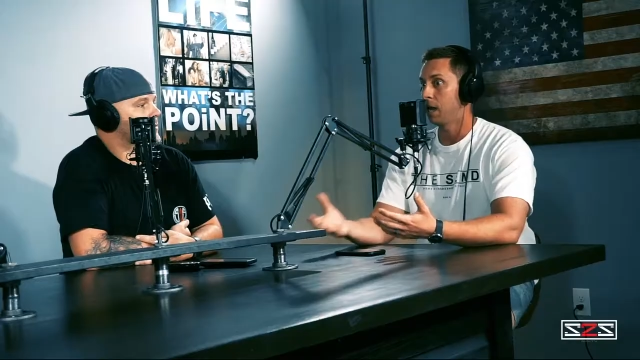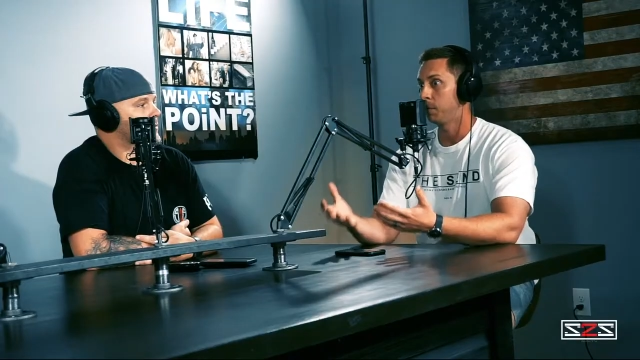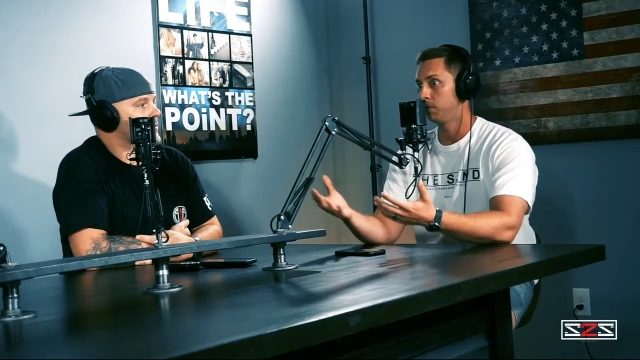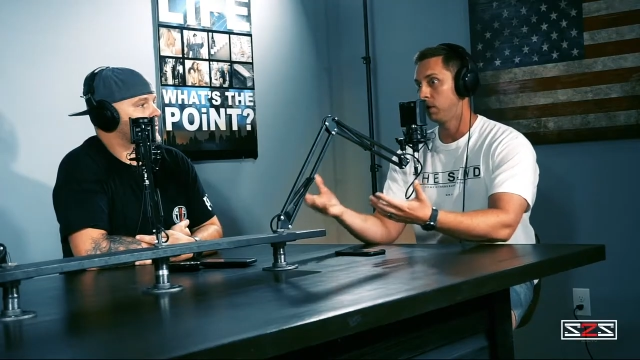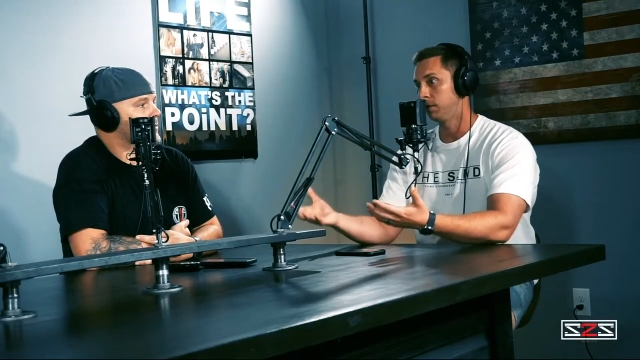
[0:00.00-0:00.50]

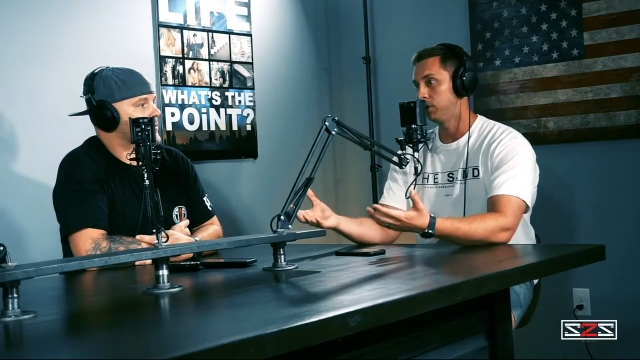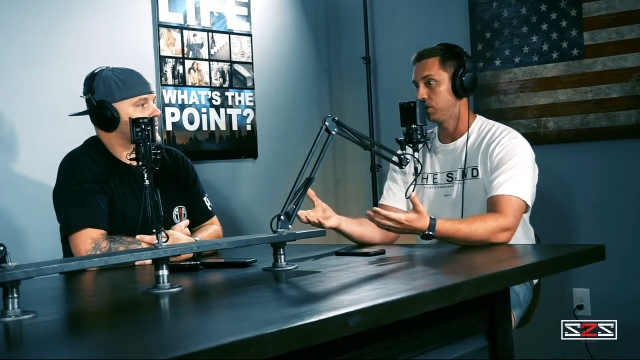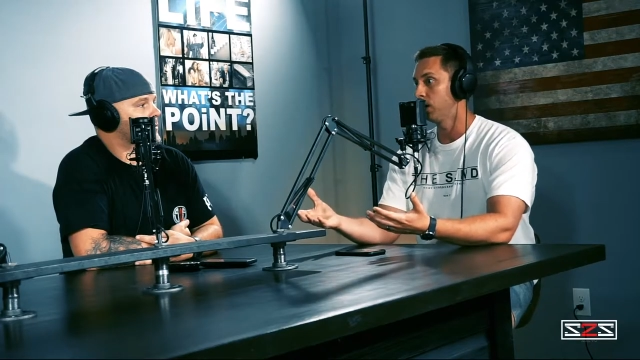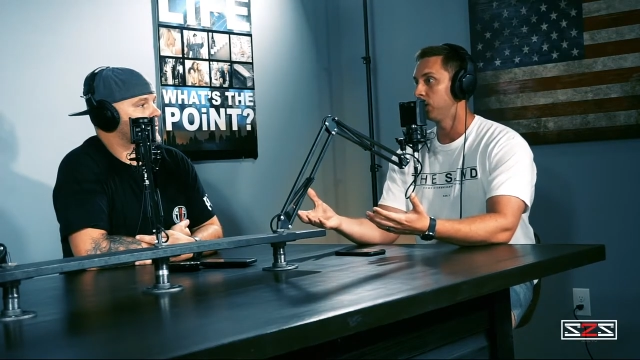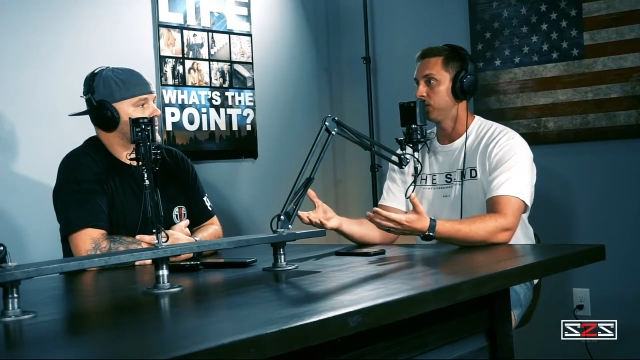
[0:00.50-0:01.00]
I'm involved in
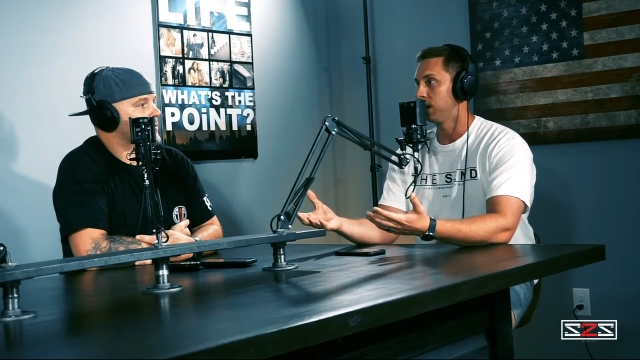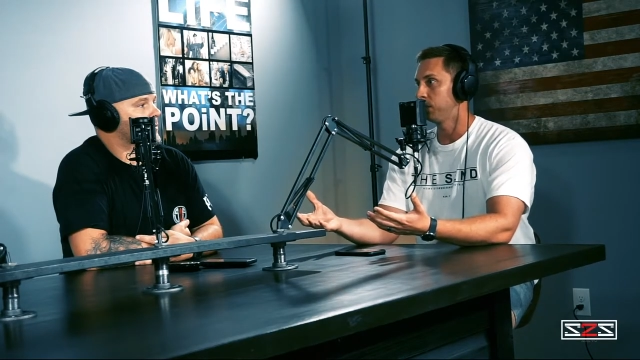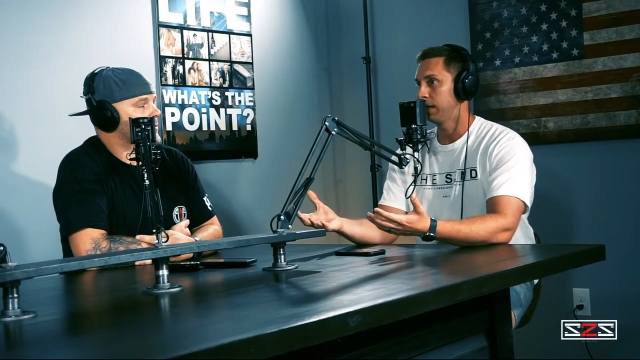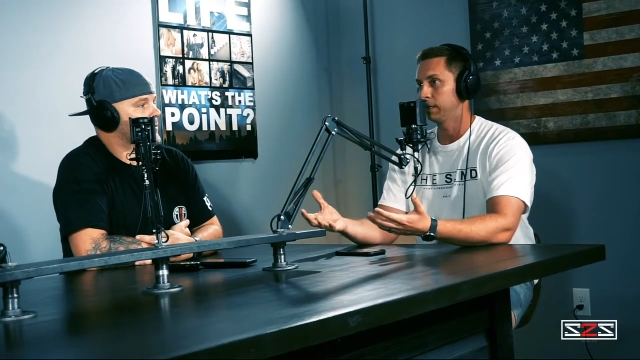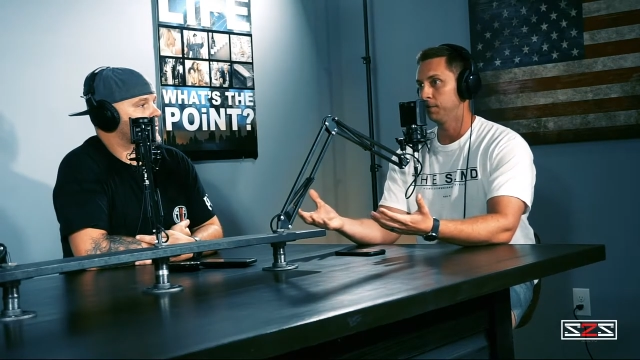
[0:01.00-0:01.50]
church and
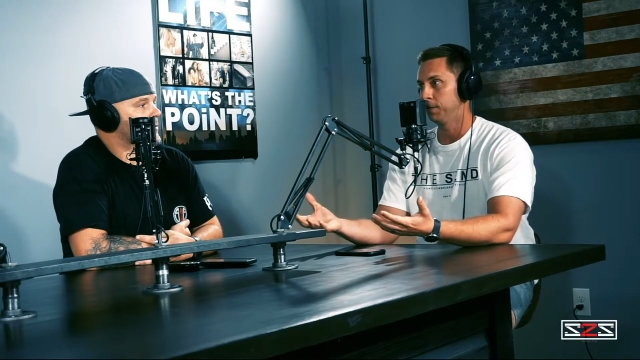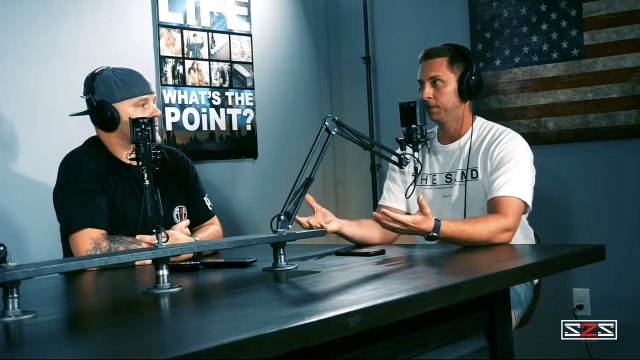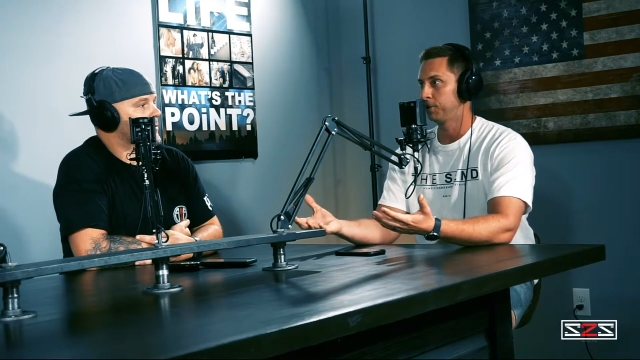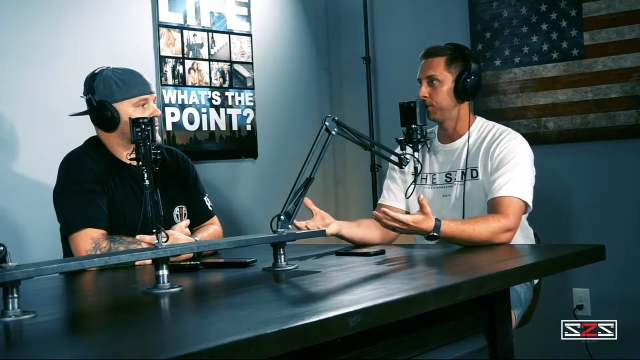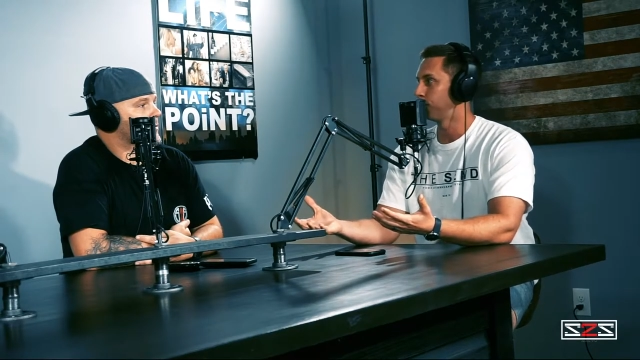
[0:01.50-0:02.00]
I'm like living
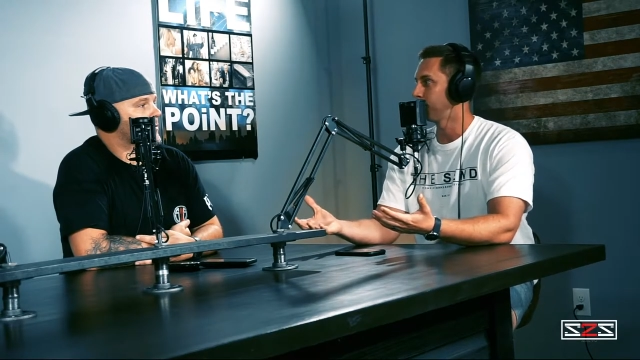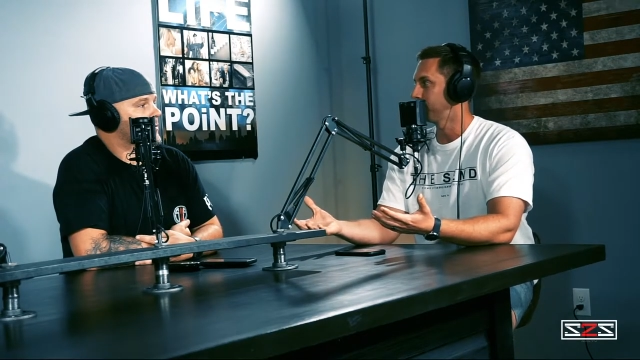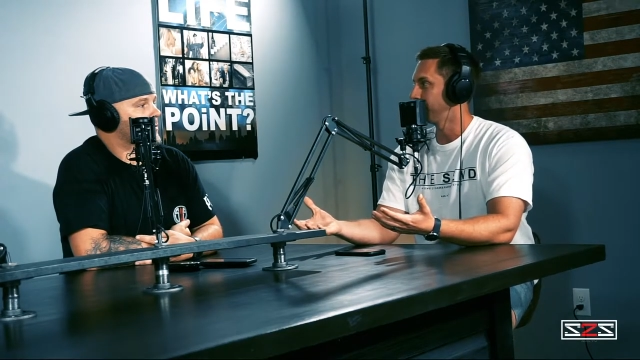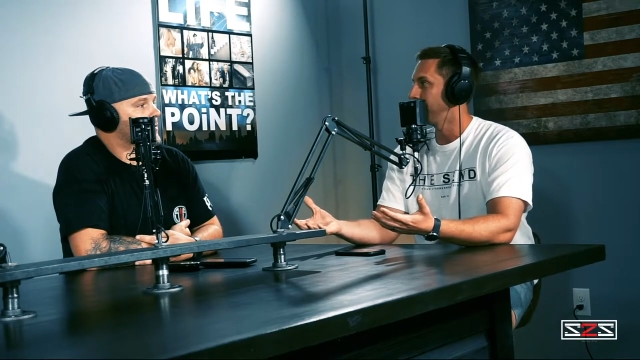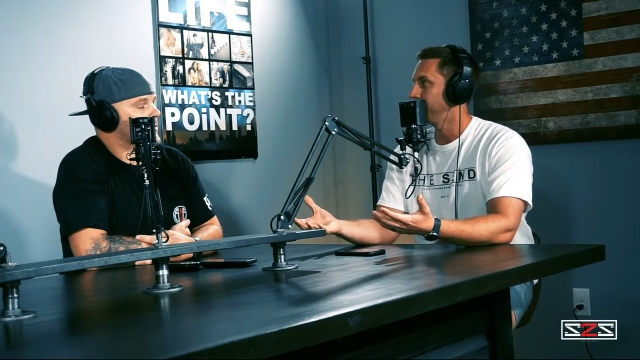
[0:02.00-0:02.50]
this good
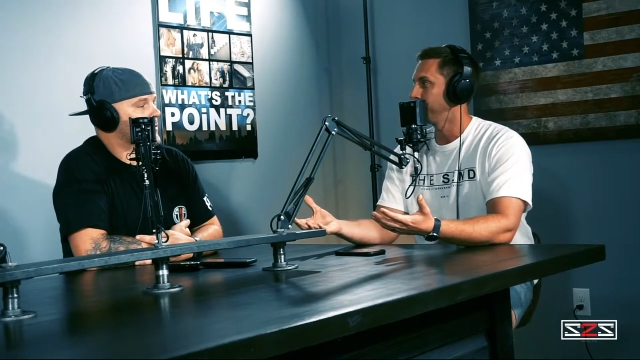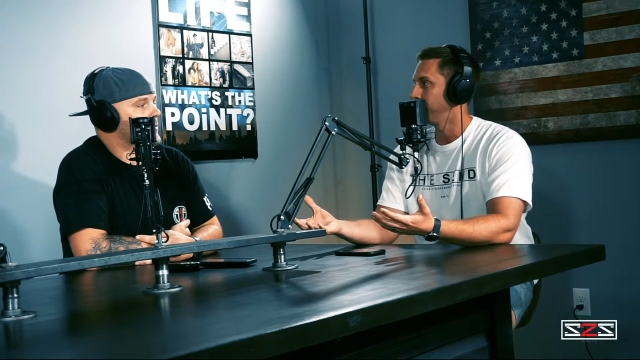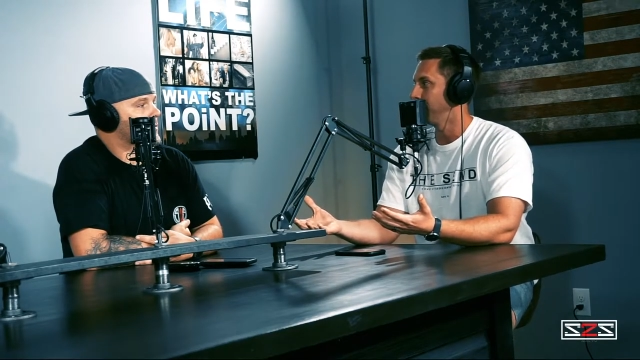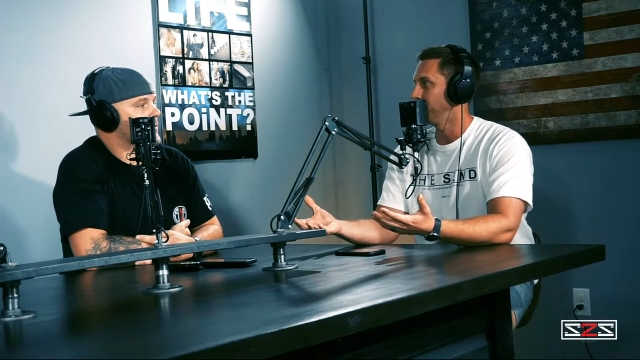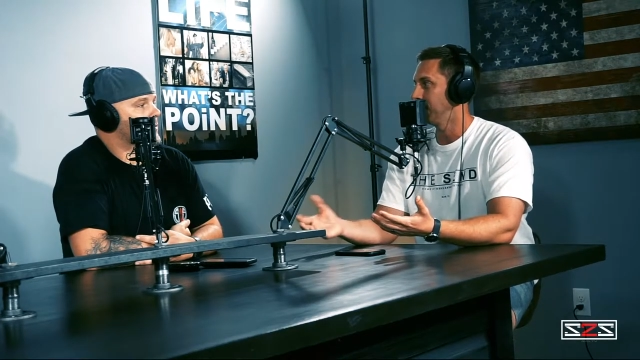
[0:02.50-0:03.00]
Christian life,
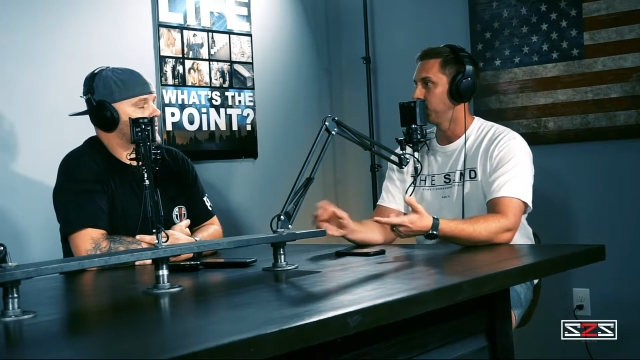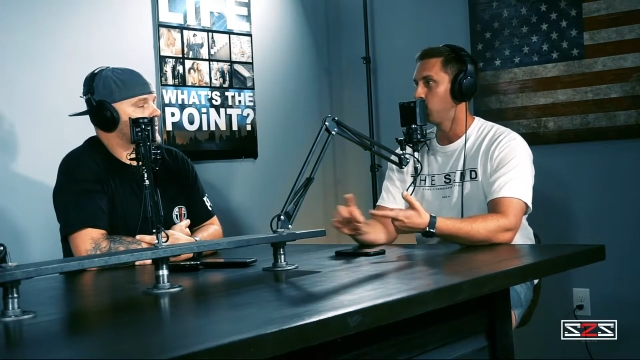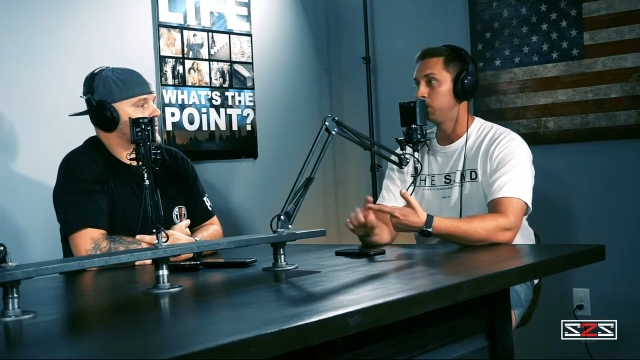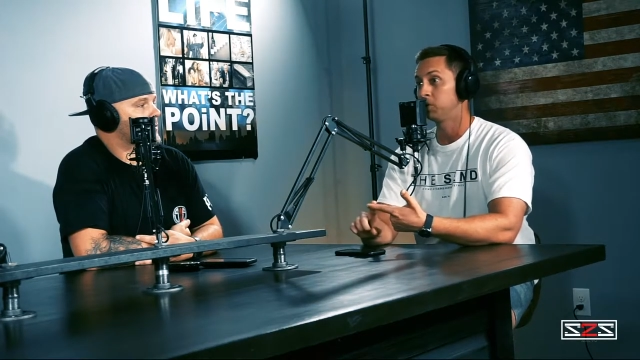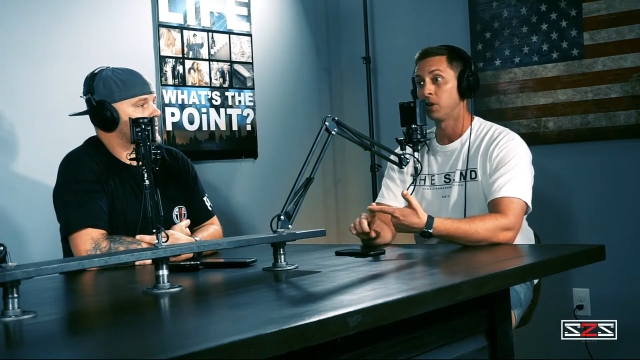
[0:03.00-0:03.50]
right? I mean, I'm
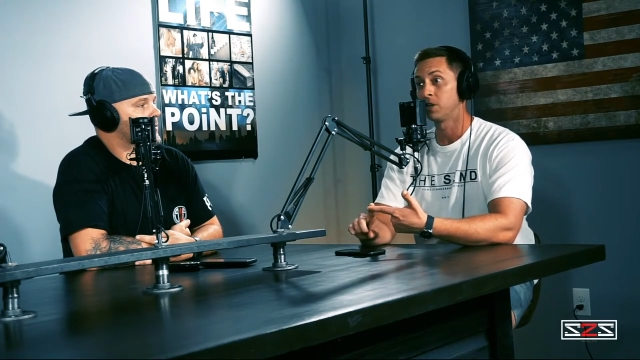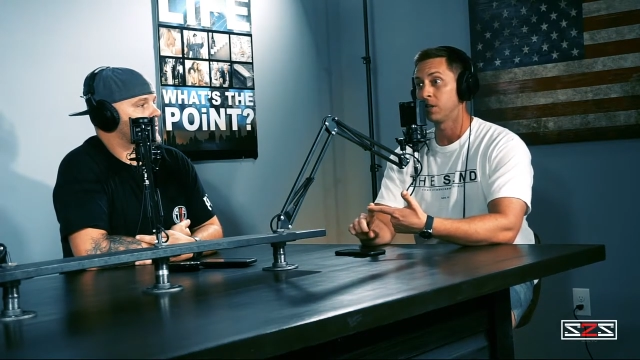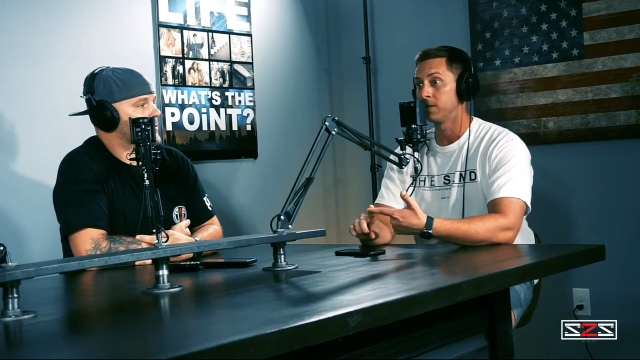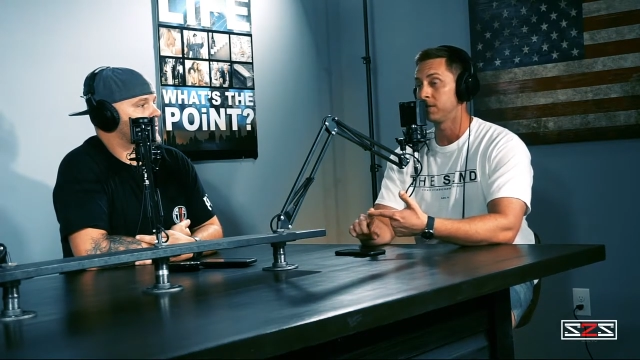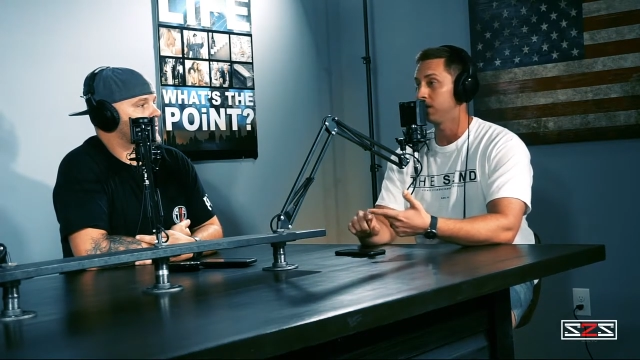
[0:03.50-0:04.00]
going to church
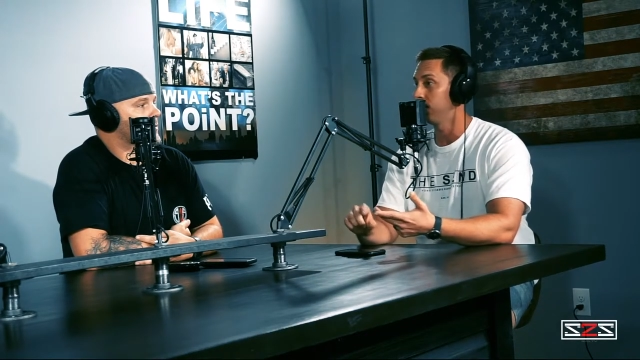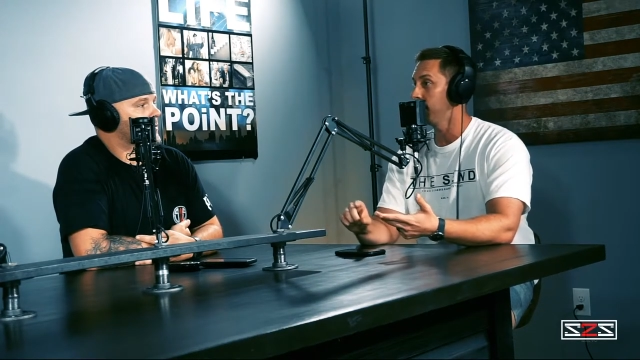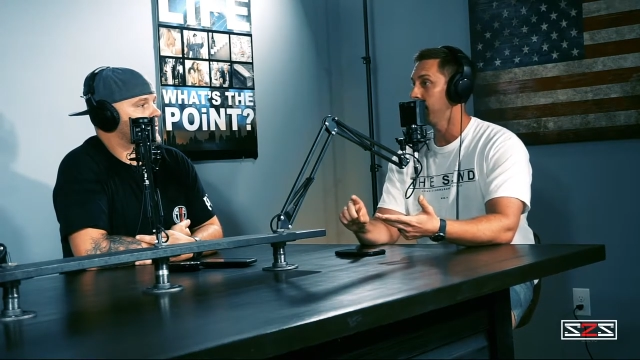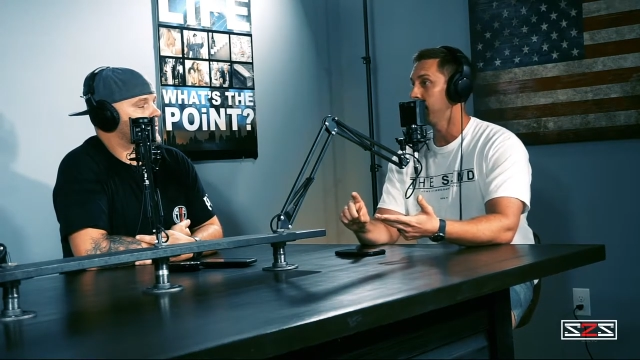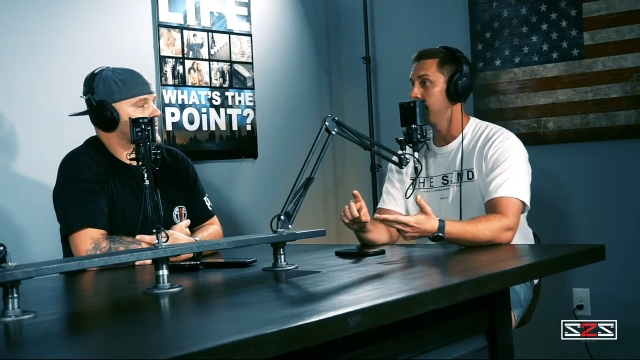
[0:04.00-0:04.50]
every Sunday.